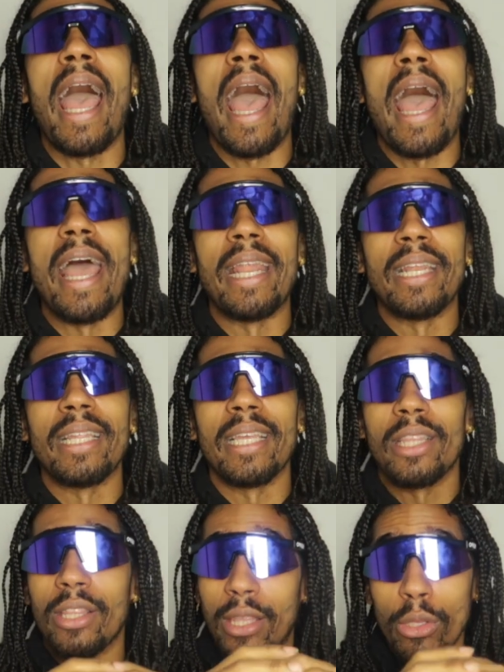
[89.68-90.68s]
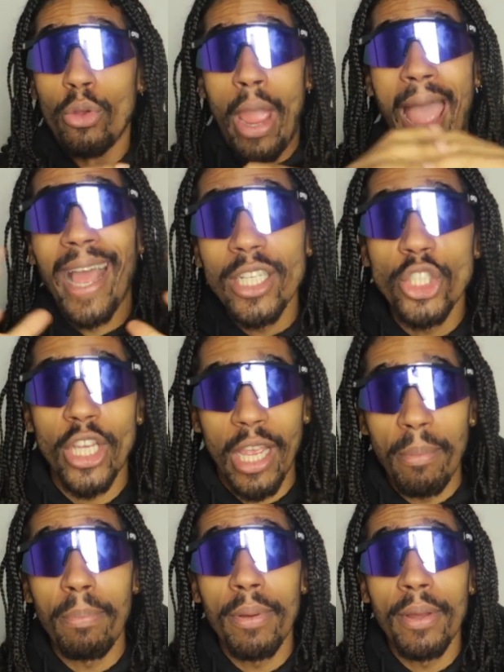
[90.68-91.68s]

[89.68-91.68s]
and your head shape.